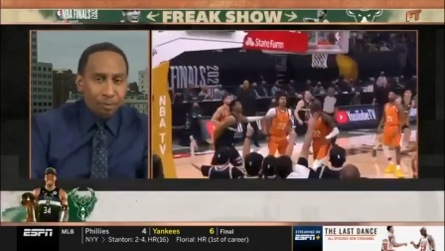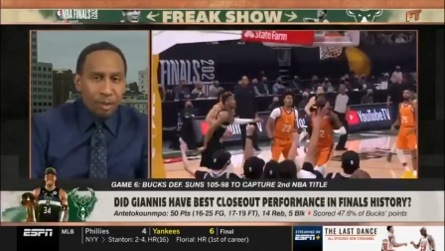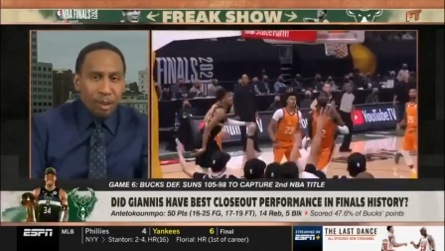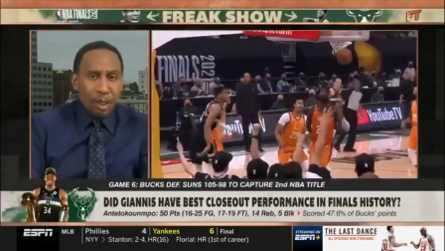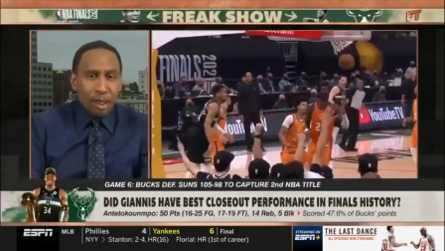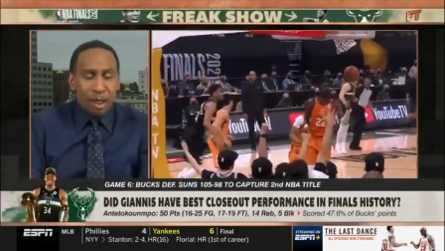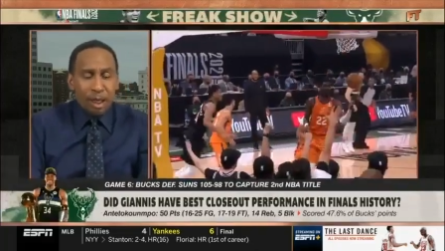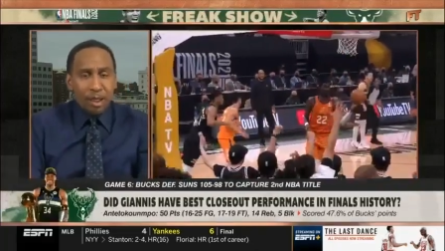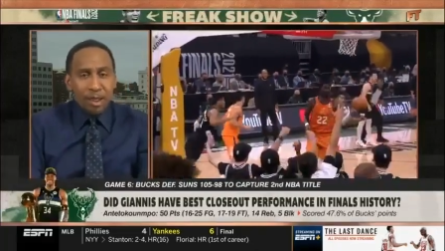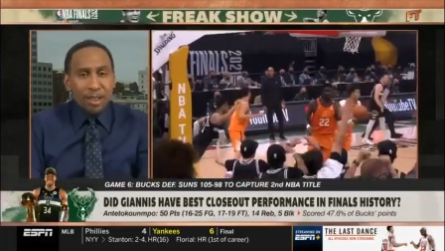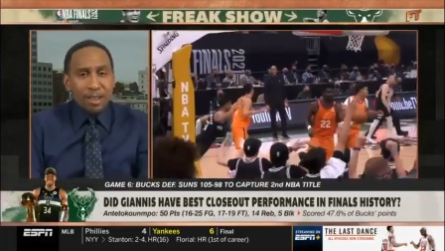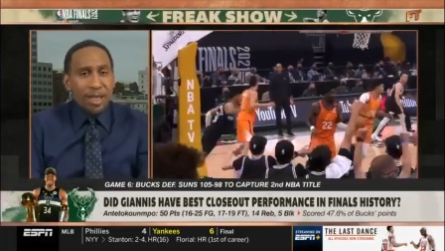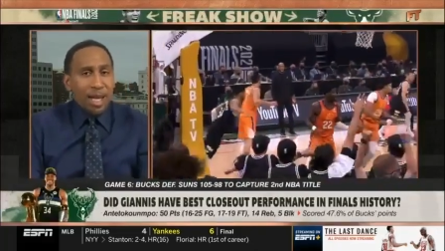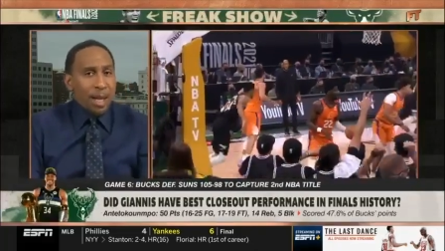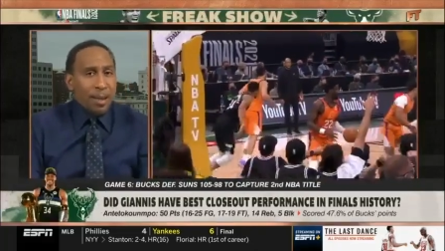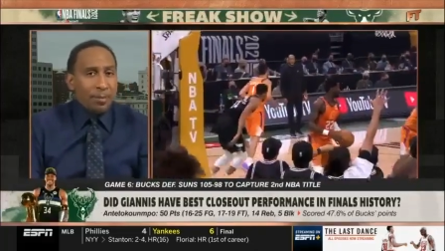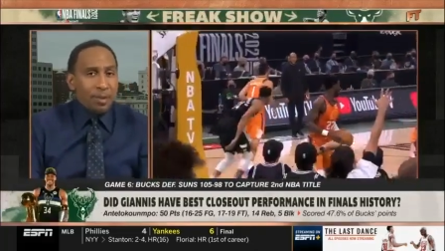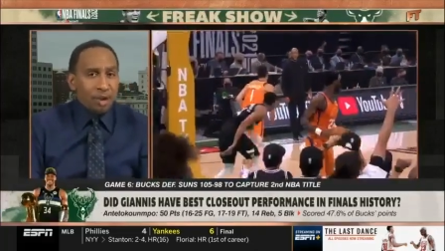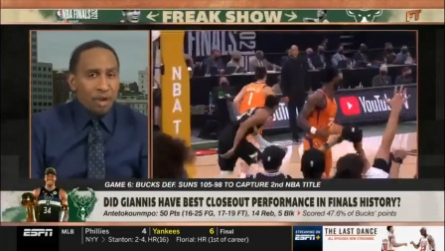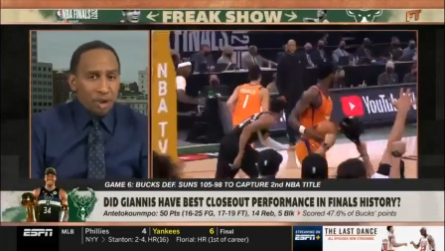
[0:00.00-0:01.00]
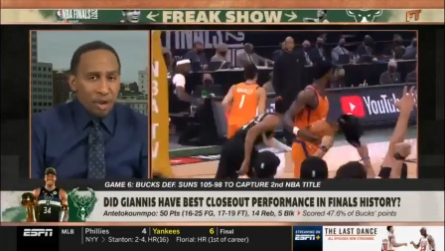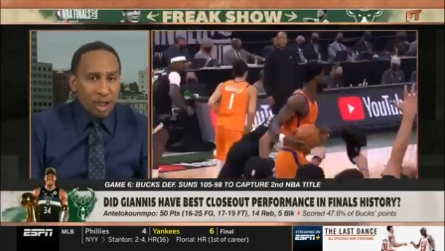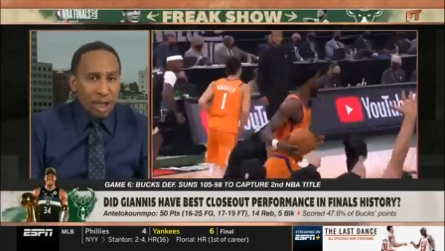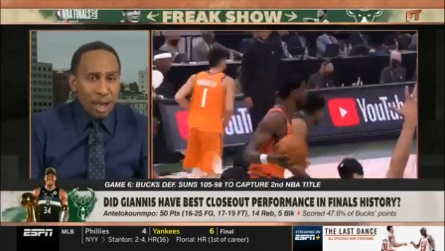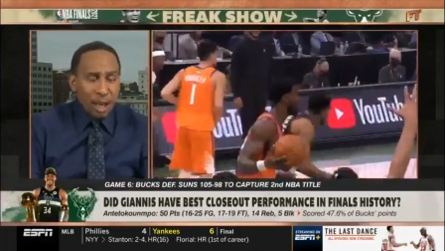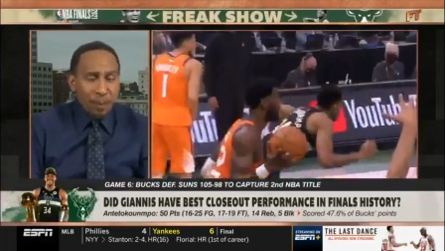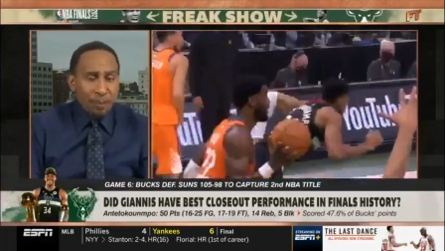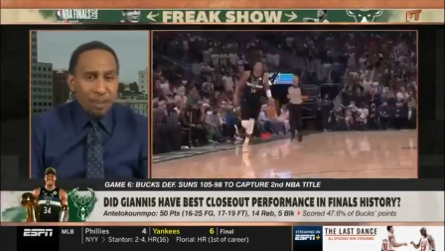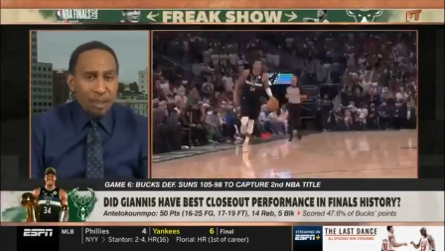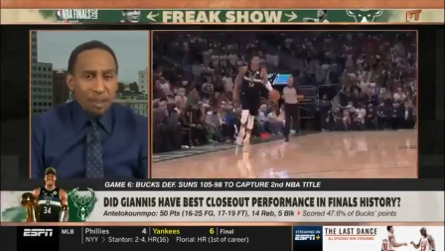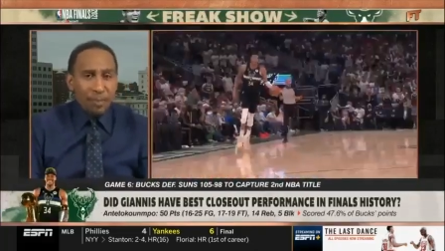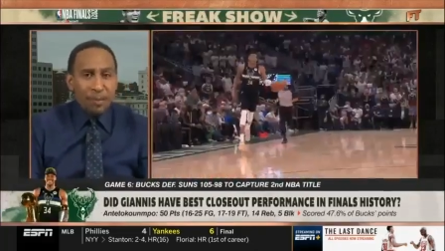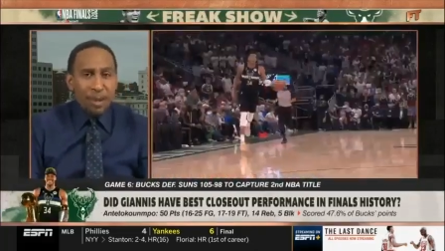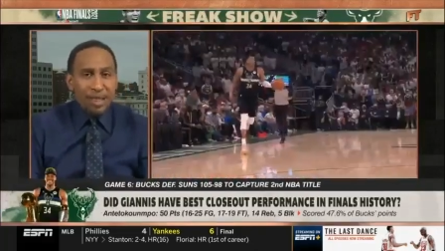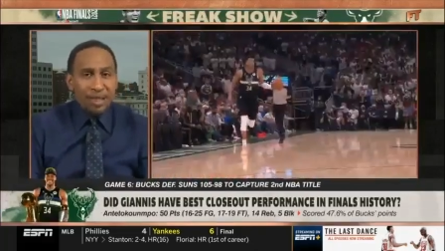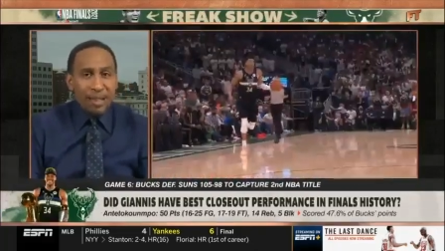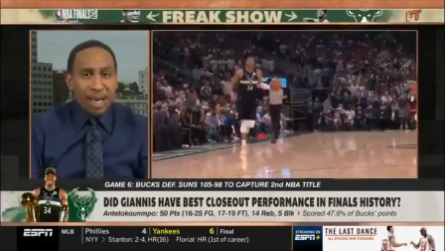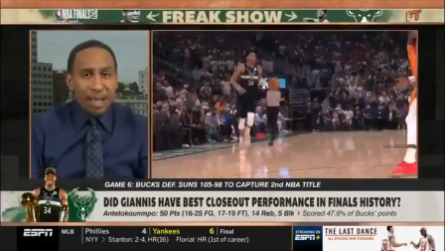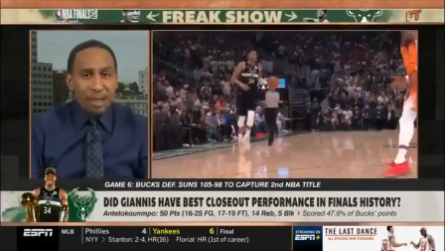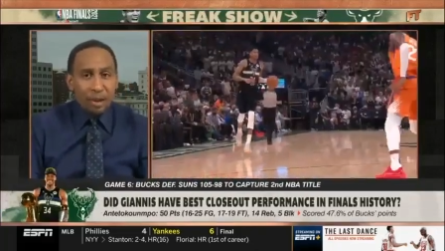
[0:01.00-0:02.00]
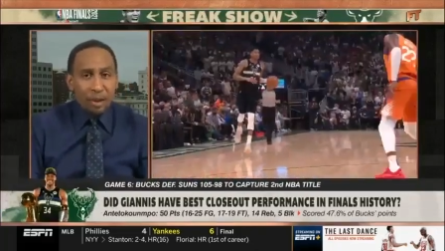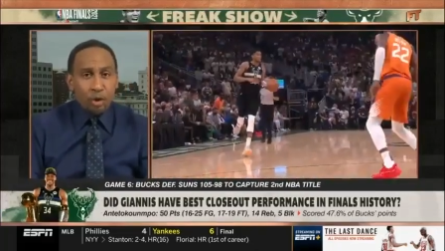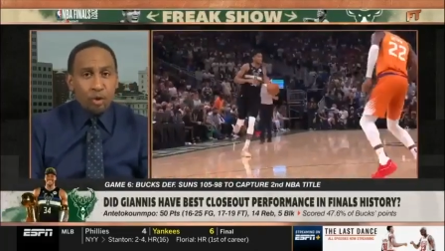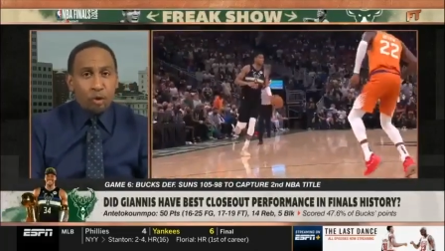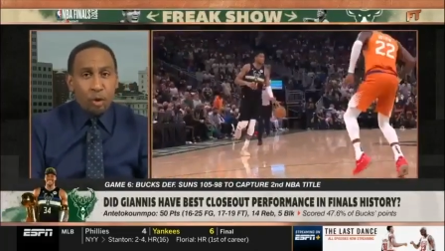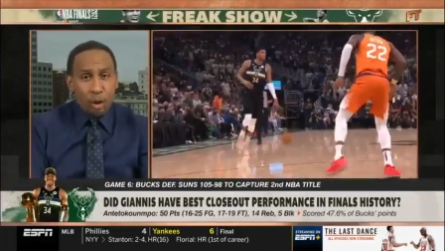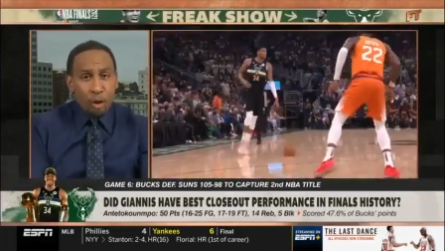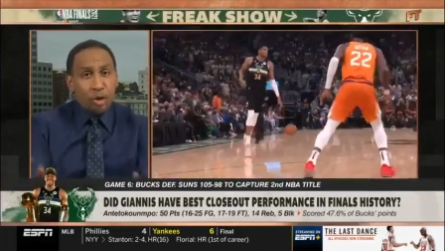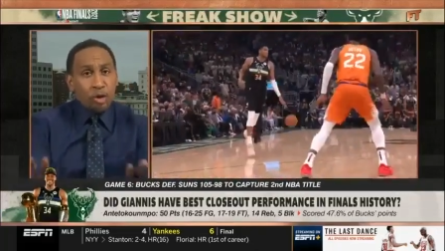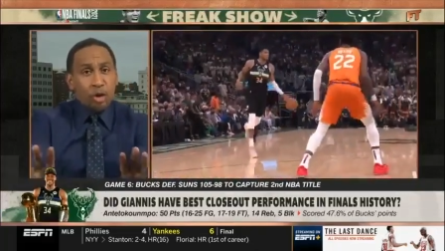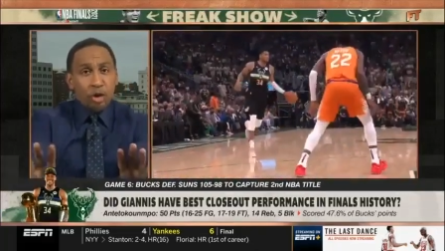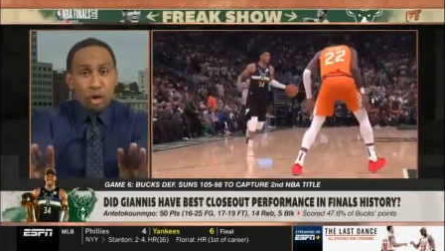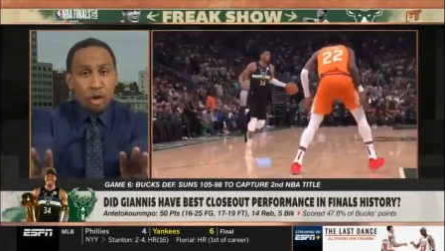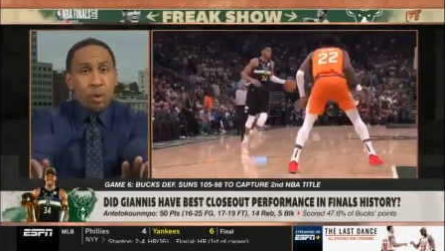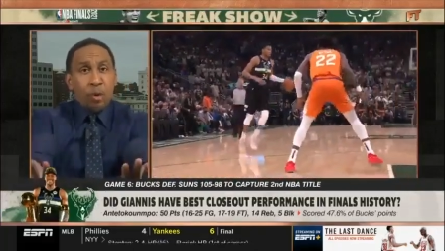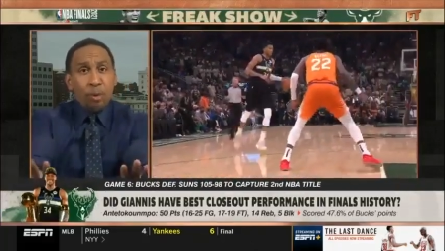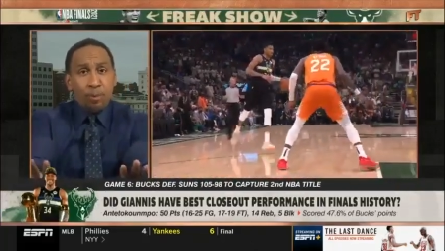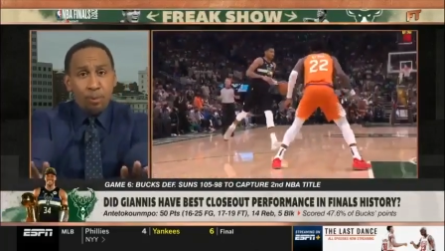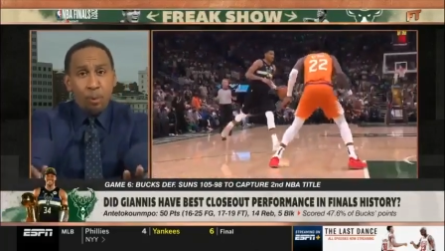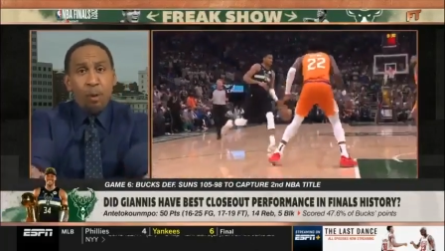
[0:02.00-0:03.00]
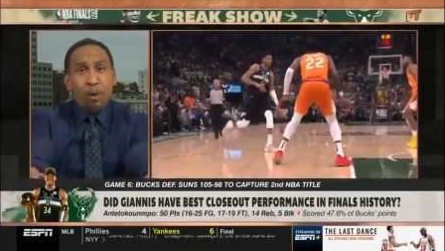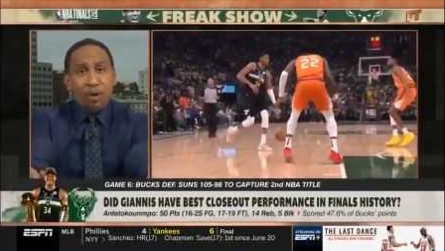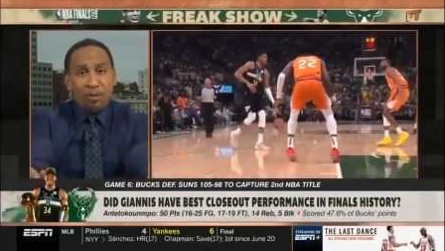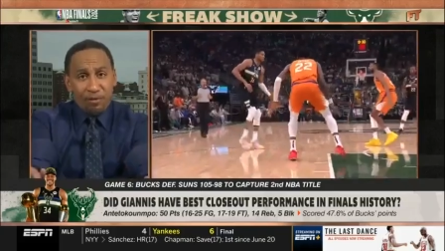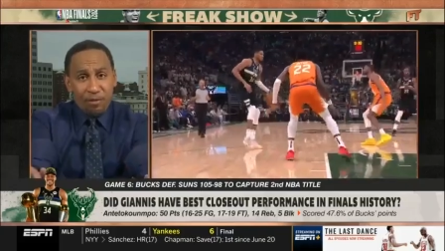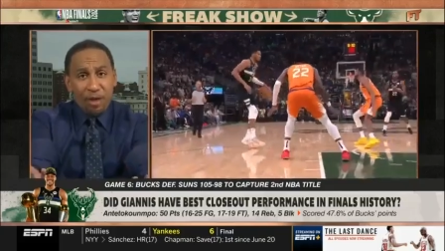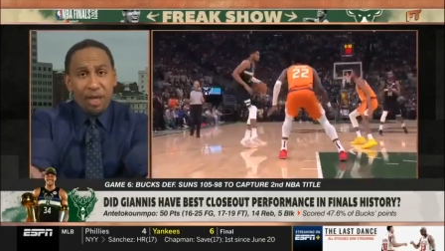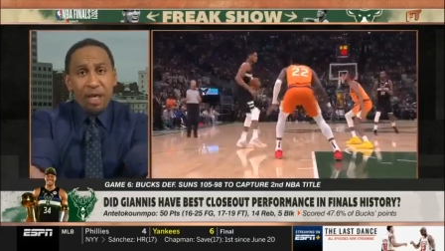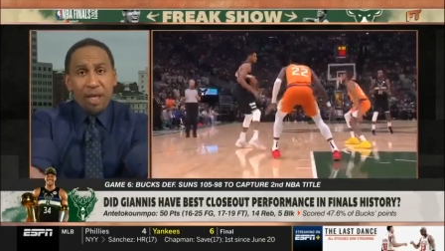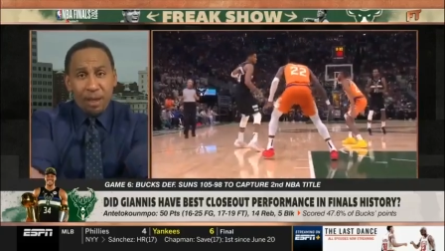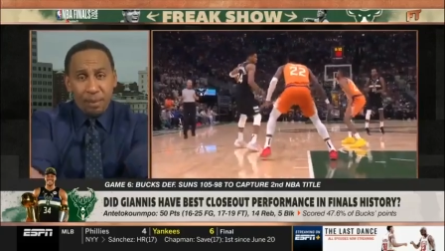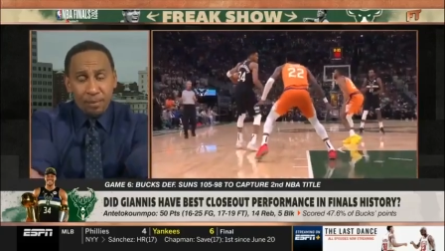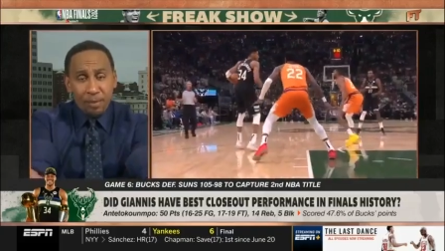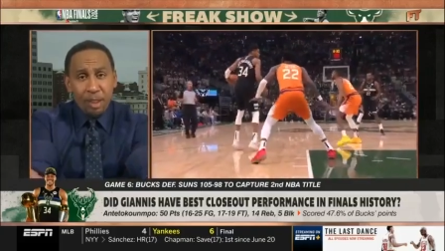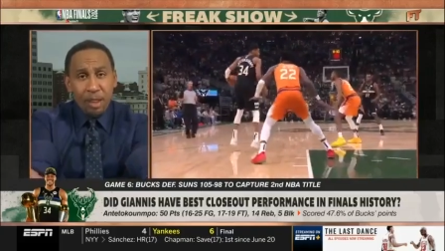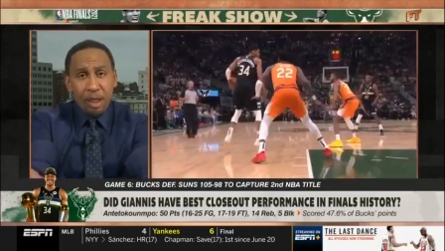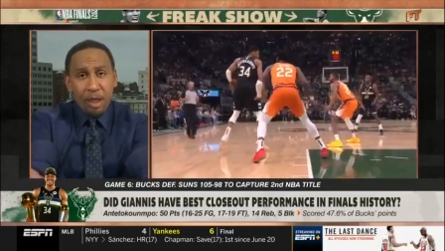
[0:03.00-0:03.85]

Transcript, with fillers: Uh, his name is Champ. He's based out of Detroit because it's so important for him